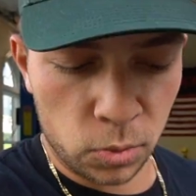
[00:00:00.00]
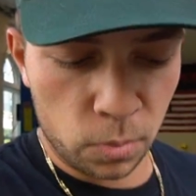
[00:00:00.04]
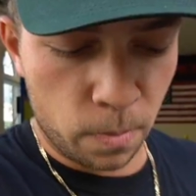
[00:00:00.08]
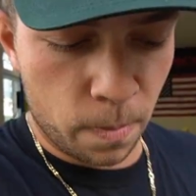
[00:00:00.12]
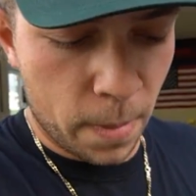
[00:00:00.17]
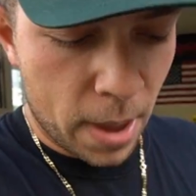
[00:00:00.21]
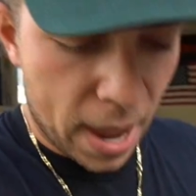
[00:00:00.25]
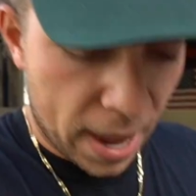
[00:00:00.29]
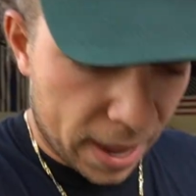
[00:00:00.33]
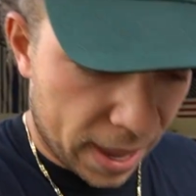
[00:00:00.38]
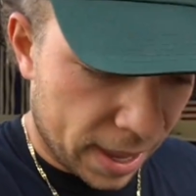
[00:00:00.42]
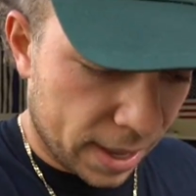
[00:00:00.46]

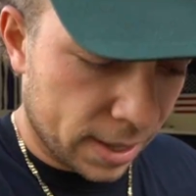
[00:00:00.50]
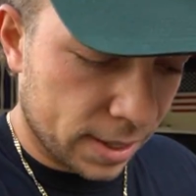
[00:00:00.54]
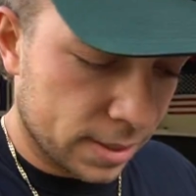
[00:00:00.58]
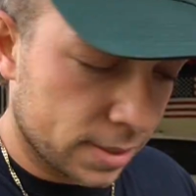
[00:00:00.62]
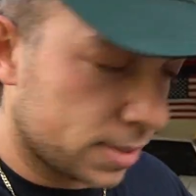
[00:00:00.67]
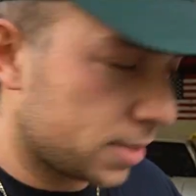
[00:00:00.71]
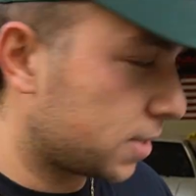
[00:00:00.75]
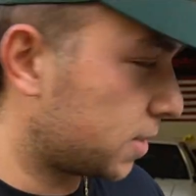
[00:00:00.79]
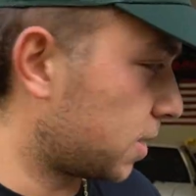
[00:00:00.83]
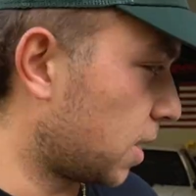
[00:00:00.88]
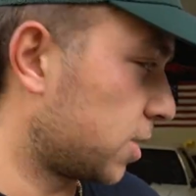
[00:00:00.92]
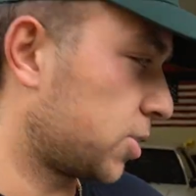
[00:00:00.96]
making
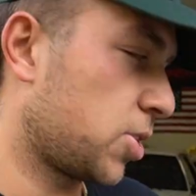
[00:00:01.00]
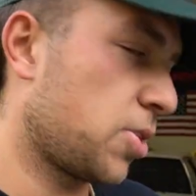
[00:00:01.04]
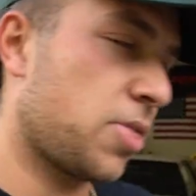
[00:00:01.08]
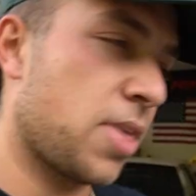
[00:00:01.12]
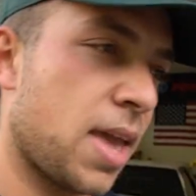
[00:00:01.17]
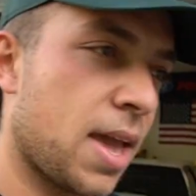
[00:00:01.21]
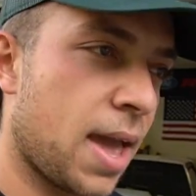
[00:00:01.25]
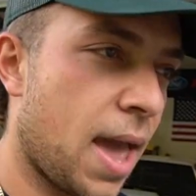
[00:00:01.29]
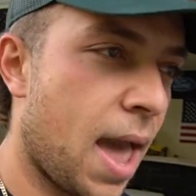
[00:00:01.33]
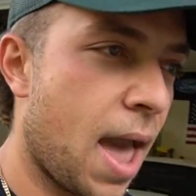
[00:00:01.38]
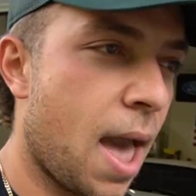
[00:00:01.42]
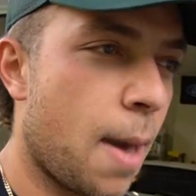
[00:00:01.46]
such a
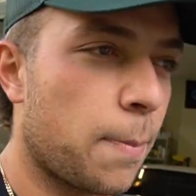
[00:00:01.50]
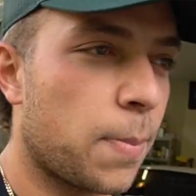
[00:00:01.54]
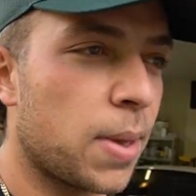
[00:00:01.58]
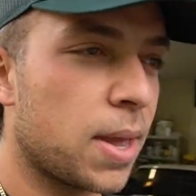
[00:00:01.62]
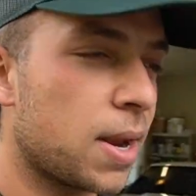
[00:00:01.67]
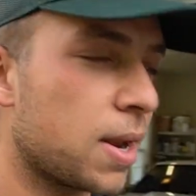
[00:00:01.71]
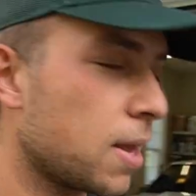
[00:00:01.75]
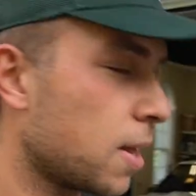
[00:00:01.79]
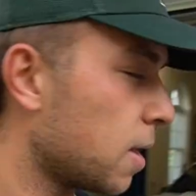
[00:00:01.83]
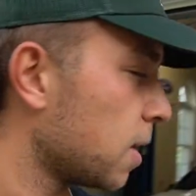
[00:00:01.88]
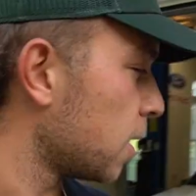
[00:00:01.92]
thing happen.